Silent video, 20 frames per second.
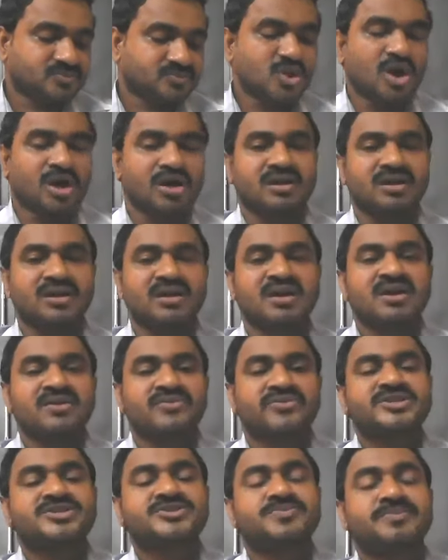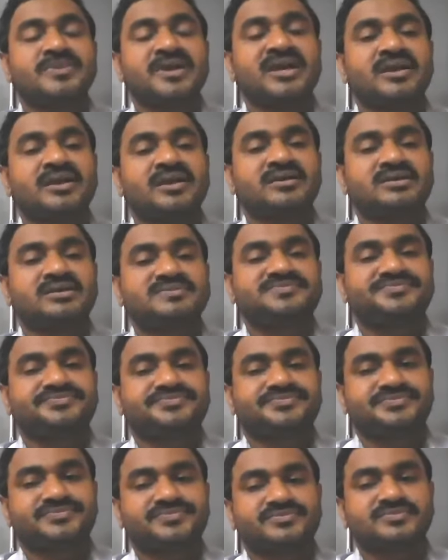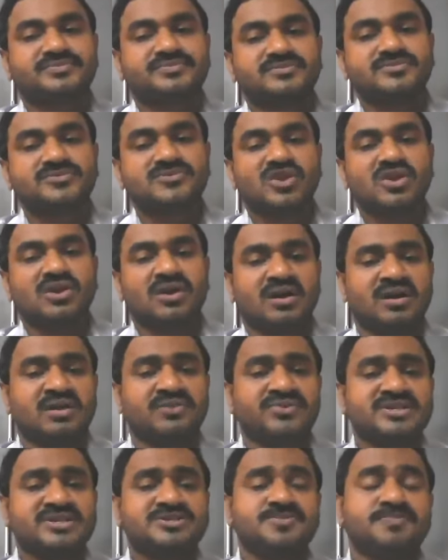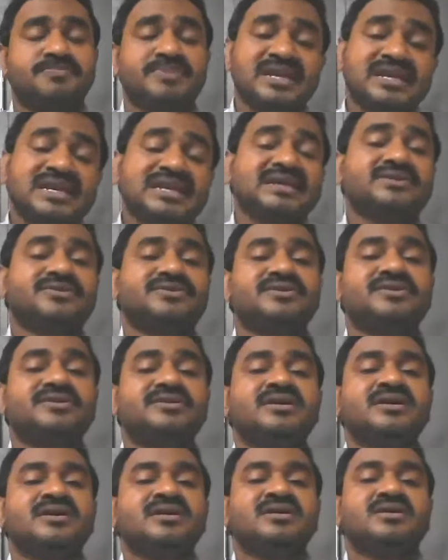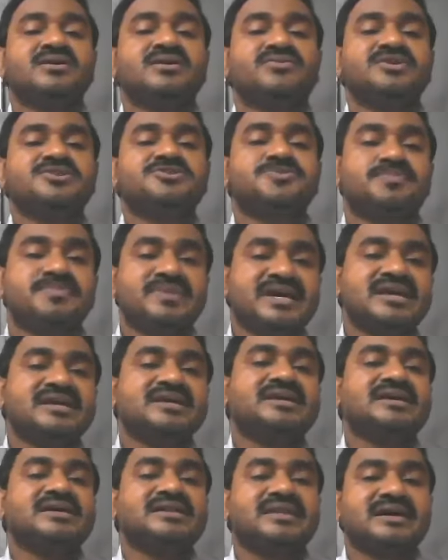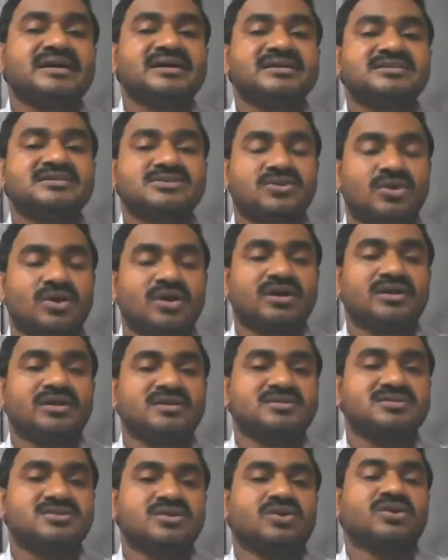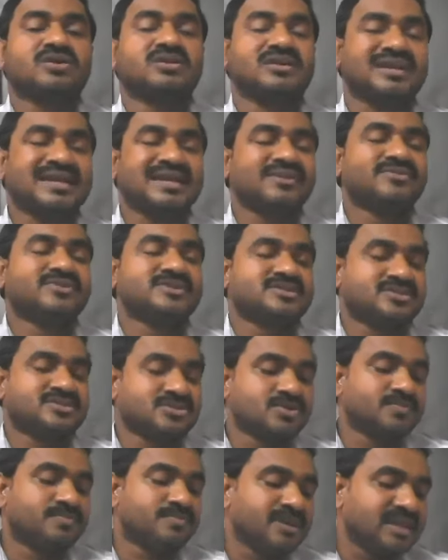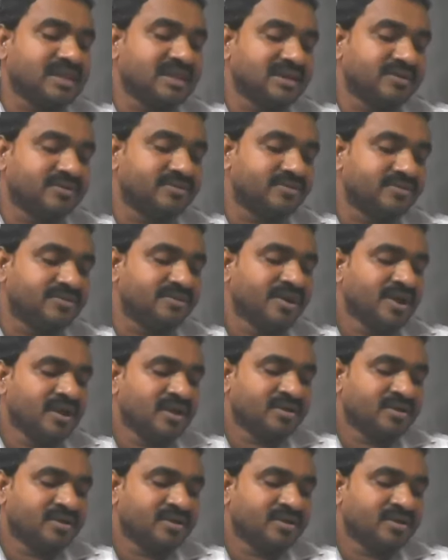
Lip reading: or which made, or which believed, which made the scholars or linguists to believe